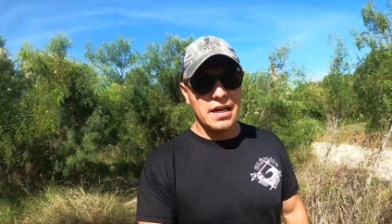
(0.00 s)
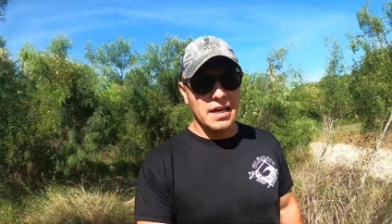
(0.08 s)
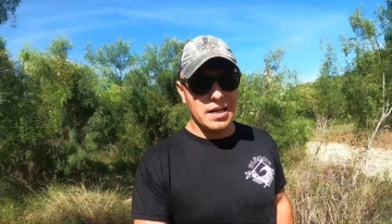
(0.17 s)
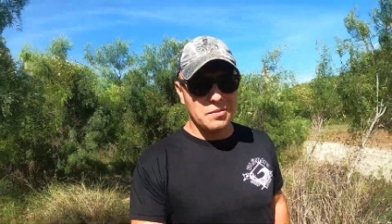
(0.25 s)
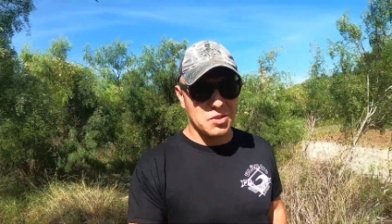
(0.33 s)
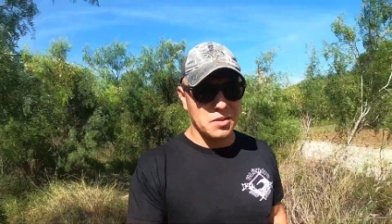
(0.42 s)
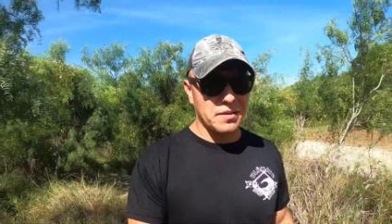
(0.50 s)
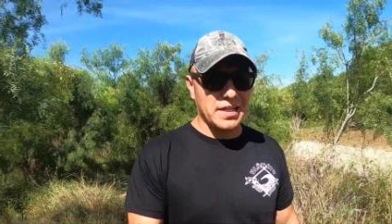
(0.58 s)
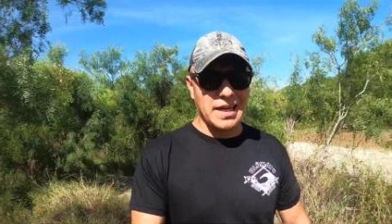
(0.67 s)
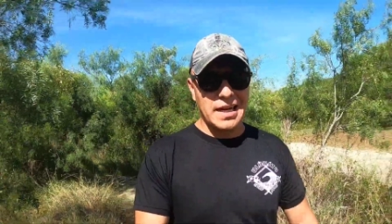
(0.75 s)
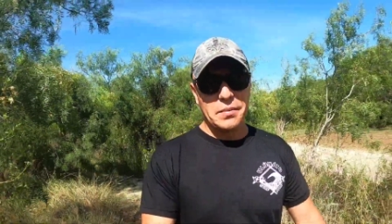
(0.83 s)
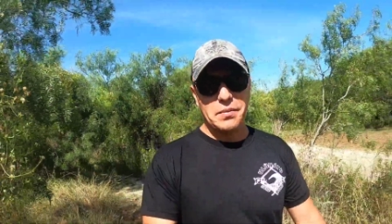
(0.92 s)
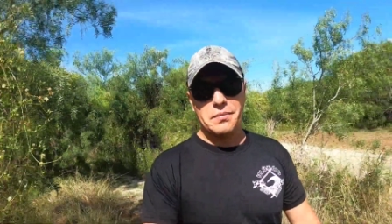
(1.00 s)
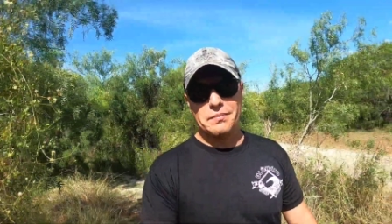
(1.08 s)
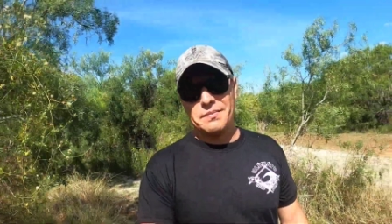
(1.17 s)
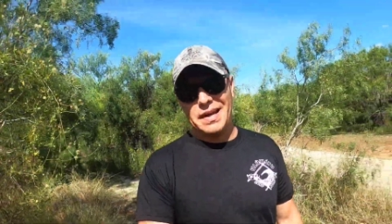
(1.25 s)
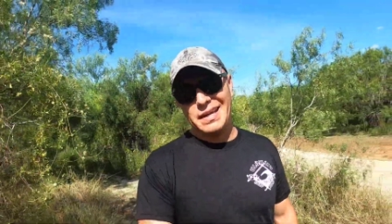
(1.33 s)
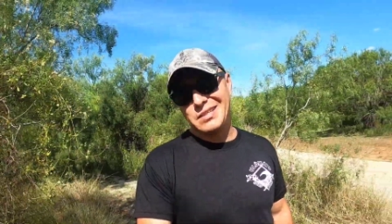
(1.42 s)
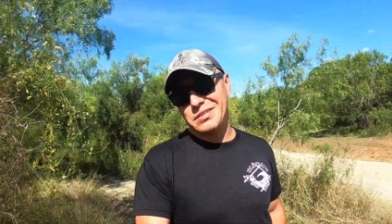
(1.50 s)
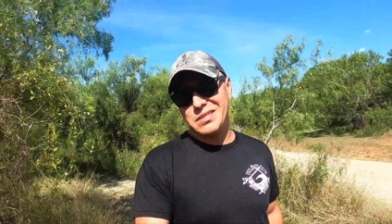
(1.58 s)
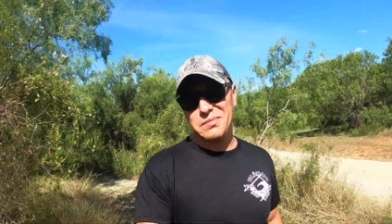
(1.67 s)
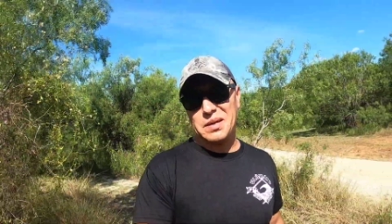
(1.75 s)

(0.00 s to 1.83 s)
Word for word: Um, so I'm gonna kind of answer it to